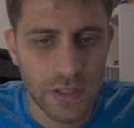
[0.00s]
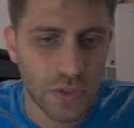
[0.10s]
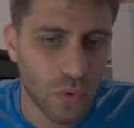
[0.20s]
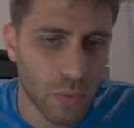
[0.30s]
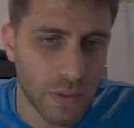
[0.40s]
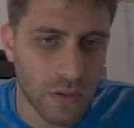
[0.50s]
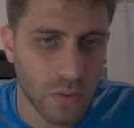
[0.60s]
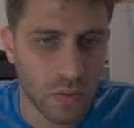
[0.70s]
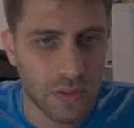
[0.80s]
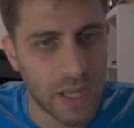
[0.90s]
So rook
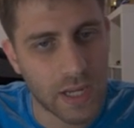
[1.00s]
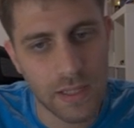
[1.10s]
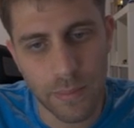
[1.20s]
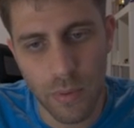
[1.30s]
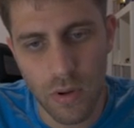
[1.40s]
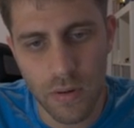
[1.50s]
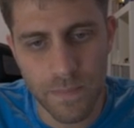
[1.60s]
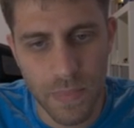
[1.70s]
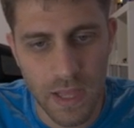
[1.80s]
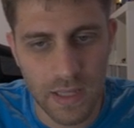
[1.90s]
b2, take the
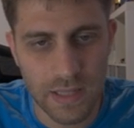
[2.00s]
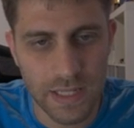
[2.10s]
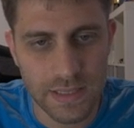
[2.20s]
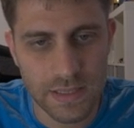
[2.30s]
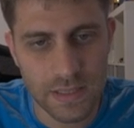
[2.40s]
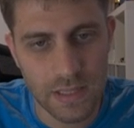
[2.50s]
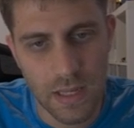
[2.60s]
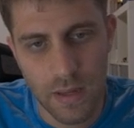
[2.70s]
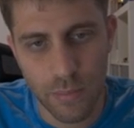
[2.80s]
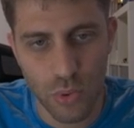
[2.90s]
pawn, and let's
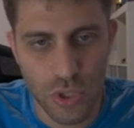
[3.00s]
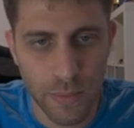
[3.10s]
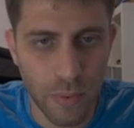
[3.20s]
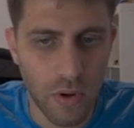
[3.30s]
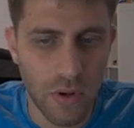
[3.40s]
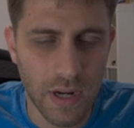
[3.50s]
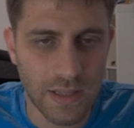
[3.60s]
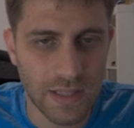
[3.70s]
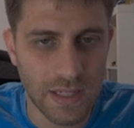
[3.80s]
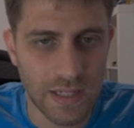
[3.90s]
push the pawn
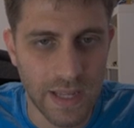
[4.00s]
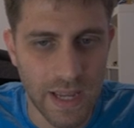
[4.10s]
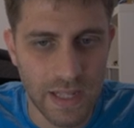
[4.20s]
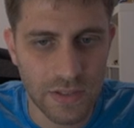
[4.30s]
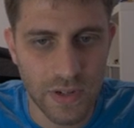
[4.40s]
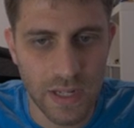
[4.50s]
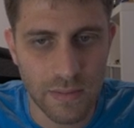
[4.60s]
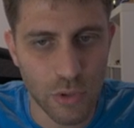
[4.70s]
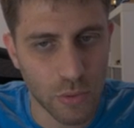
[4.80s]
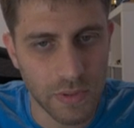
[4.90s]
until the end,
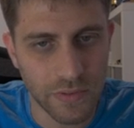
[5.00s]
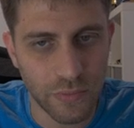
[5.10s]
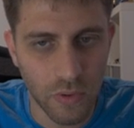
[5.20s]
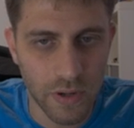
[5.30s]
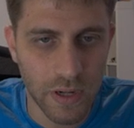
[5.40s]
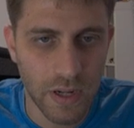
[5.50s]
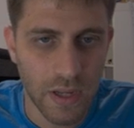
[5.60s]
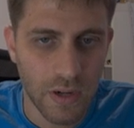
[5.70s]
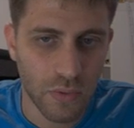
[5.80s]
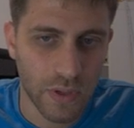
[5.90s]
right? Bishop d4,
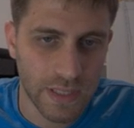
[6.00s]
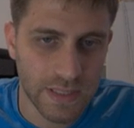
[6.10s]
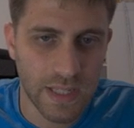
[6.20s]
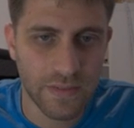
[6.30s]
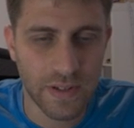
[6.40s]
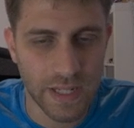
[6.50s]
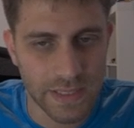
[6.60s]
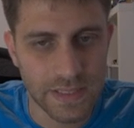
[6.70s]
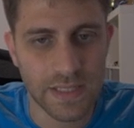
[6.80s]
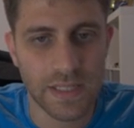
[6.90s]
rook a7,
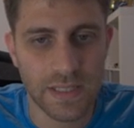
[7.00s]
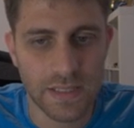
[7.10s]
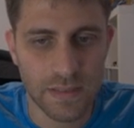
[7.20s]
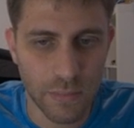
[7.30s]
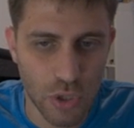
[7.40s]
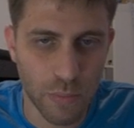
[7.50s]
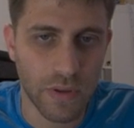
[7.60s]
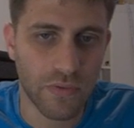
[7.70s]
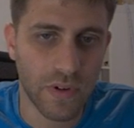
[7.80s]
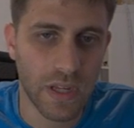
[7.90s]
a6, bishop
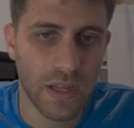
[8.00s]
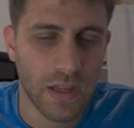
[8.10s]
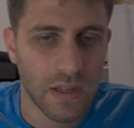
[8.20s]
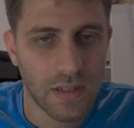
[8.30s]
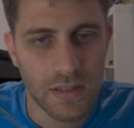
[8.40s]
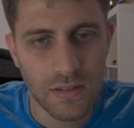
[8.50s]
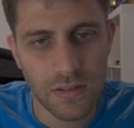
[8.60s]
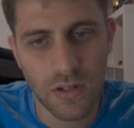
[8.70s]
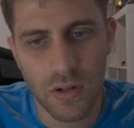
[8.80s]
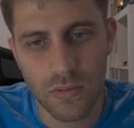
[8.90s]
e3.
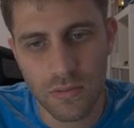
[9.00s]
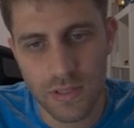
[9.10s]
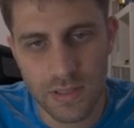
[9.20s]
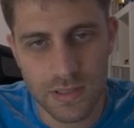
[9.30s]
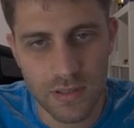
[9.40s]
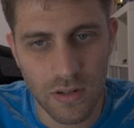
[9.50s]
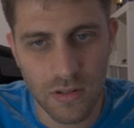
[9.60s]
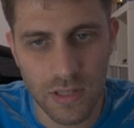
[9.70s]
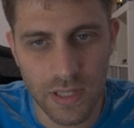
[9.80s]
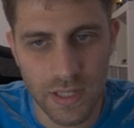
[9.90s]
You know, it's
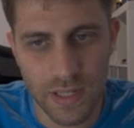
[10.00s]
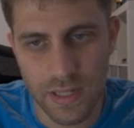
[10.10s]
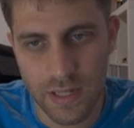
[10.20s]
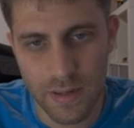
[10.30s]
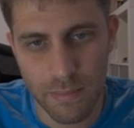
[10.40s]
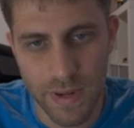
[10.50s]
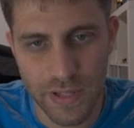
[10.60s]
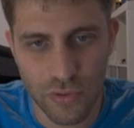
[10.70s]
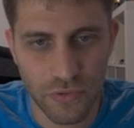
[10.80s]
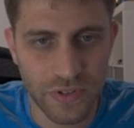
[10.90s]
only
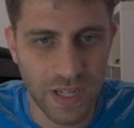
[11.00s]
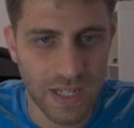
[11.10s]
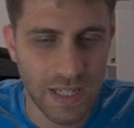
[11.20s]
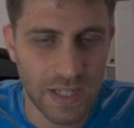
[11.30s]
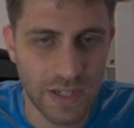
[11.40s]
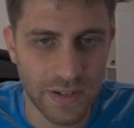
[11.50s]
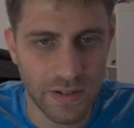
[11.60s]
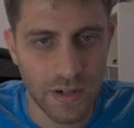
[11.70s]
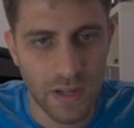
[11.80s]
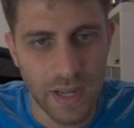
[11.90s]
matter of technique
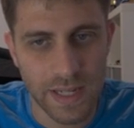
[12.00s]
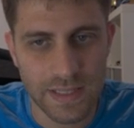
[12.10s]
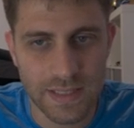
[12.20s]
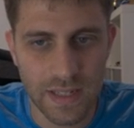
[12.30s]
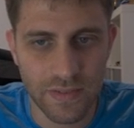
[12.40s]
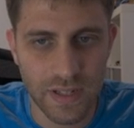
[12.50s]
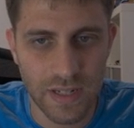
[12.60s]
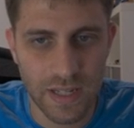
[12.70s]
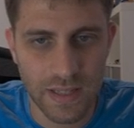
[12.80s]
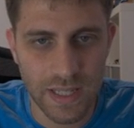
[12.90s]
here.
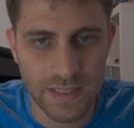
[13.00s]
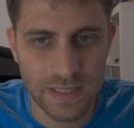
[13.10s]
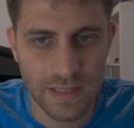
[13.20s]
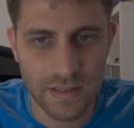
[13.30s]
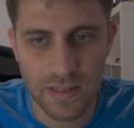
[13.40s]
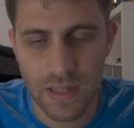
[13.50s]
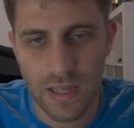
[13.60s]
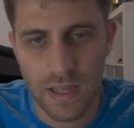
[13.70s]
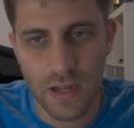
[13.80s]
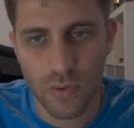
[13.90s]
a7, and that's it.
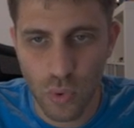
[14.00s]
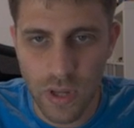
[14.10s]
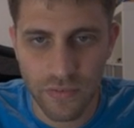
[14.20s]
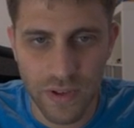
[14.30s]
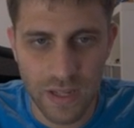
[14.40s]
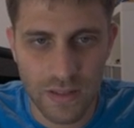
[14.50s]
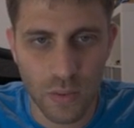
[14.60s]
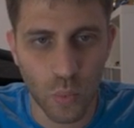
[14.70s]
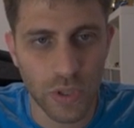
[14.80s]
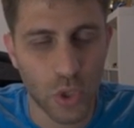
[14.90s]
Rook
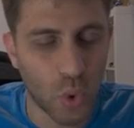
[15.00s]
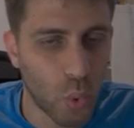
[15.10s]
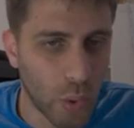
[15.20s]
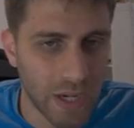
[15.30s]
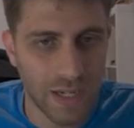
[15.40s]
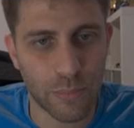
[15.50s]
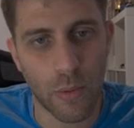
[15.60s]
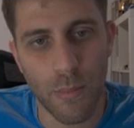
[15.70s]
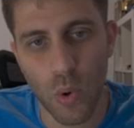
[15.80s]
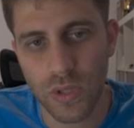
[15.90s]
f8 with queen,
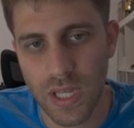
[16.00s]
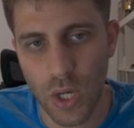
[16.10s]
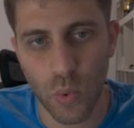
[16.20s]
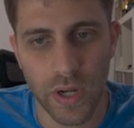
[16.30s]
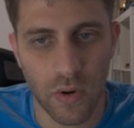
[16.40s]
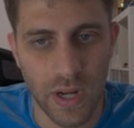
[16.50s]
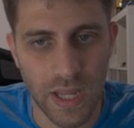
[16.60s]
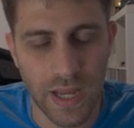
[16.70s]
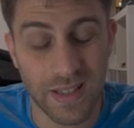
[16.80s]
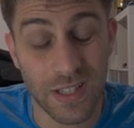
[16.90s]
promoting a queen on
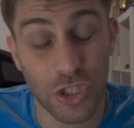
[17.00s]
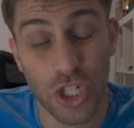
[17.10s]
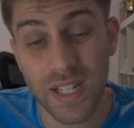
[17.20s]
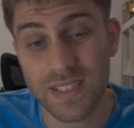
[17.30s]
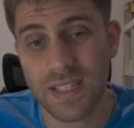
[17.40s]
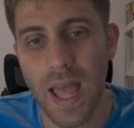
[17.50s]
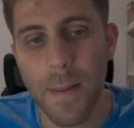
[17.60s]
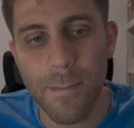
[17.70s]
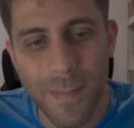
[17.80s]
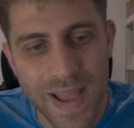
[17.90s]
a8. Just
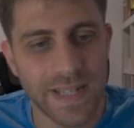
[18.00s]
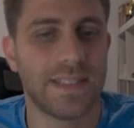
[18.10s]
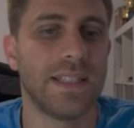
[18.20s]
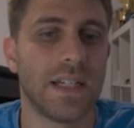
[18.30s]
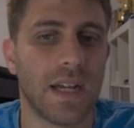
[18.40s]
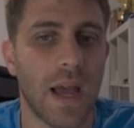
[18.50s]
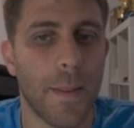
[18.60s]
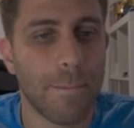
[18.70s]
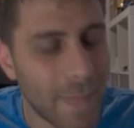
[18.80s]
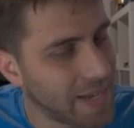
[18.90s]
amazing,
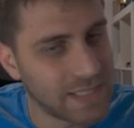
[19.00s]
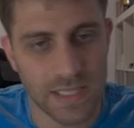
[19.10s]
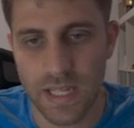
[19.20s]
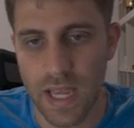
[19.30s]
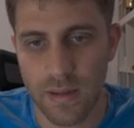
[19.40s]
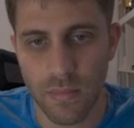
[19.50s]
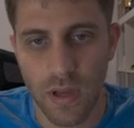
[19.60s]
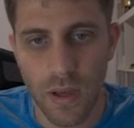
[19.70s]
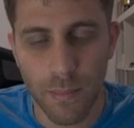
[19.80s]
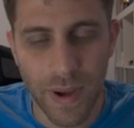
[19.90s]
amazing game
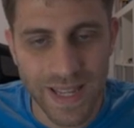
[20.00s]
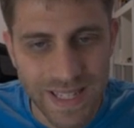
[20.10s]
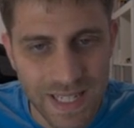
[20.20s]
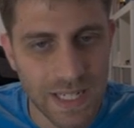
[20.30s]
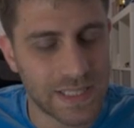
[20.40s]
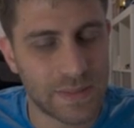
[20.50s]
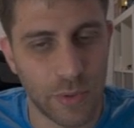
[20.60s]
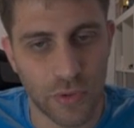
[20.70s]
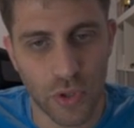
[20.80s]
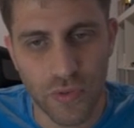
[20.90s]
by Ilya
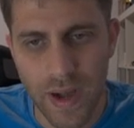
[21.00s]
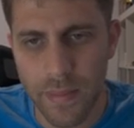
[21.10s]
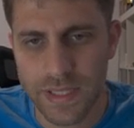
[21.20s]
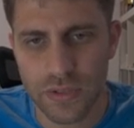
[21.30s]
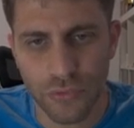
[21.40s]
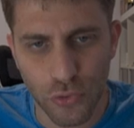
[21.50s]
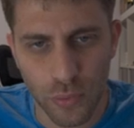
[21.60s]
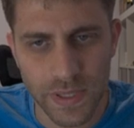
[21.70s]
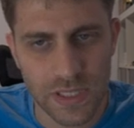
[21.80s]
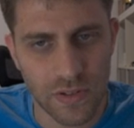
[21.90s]
Smirnin, grandmaster
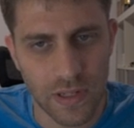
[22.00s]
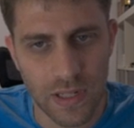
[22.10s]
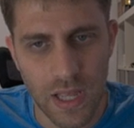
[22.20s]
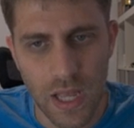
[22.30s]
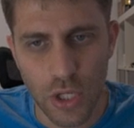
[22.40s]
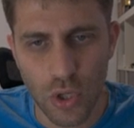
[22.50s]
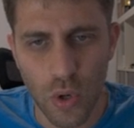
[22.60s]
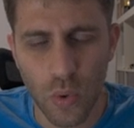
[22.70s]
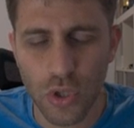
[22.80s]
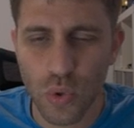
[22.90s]
from Israel. You
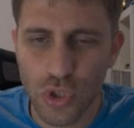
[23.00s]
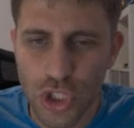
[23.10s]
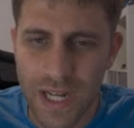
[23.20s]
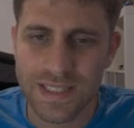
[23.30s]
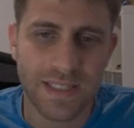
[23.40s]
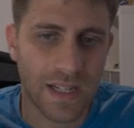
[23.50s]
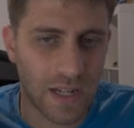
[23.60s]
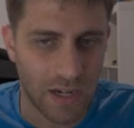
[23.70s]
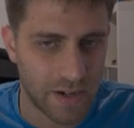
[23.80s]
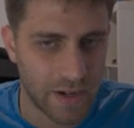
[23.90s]
know, you just
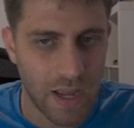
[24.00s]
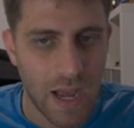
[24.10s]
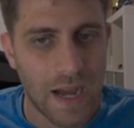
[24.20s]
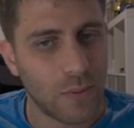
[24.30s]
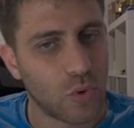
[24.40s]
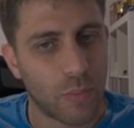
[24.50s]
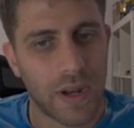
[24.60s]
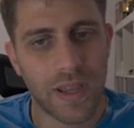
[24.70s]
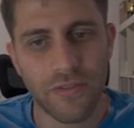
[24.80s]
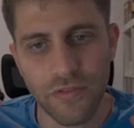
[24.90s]
can learn how to
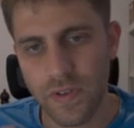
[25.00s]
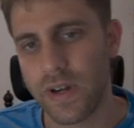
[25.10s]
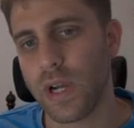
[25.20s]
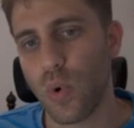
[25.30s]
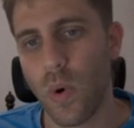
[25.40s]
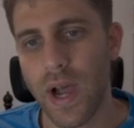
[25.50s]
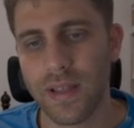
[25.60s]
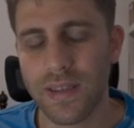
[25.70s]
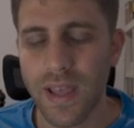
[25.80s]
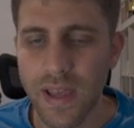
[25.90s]
play very
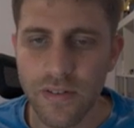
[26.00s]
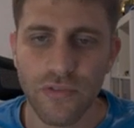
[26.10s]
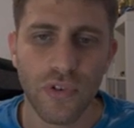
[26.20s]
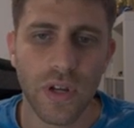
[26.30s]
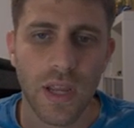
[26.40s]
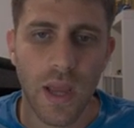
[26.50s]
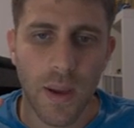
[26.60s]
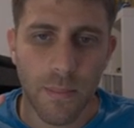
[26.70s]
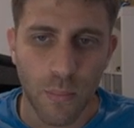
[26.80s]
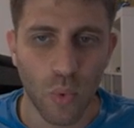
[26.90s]
quiet. Every
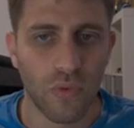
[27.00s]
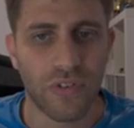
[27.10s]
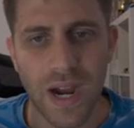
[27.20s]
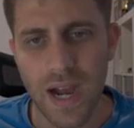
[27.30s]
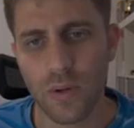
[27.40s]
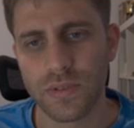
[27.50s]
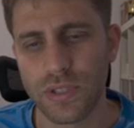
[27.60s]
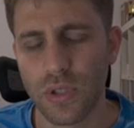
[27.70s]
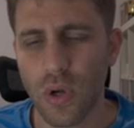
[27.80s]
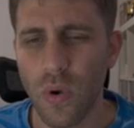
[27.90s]
move
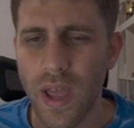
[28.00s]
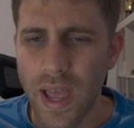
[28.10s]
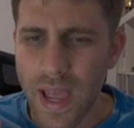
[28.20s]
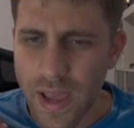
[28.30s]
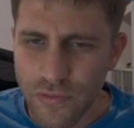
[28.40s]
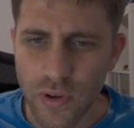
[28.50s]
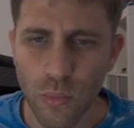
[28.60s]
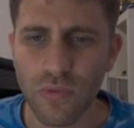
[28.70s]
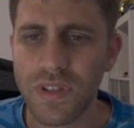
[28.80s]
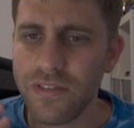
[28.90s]
counts, you know, every
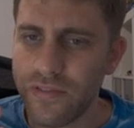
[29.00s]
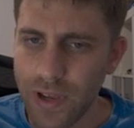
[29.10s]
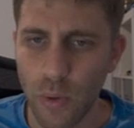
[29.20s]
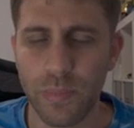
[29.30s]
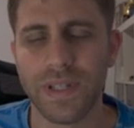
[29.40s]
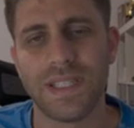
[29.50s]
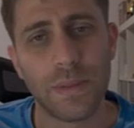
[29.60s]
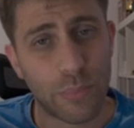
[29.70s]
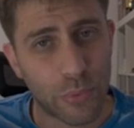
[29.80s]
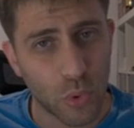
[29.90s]
move, develop it,
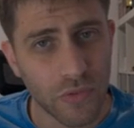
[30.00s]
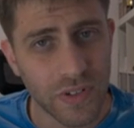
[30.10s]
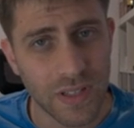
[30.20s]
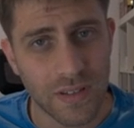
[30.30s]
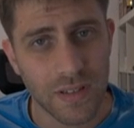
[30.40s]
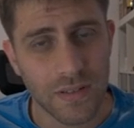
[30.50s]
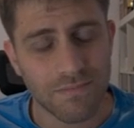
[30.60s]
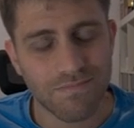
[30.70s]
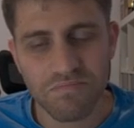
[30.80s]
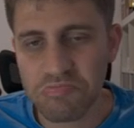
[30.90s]
improve it.
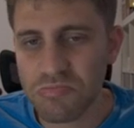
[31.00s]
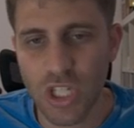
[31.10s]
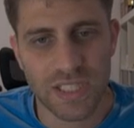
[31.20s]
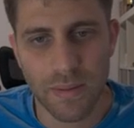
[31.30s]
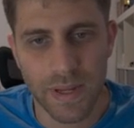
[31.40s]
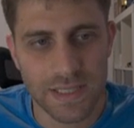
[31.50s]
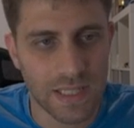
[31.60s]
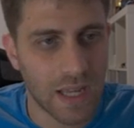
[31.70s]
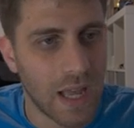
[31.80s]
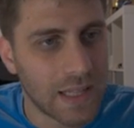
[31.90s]
Just amazing.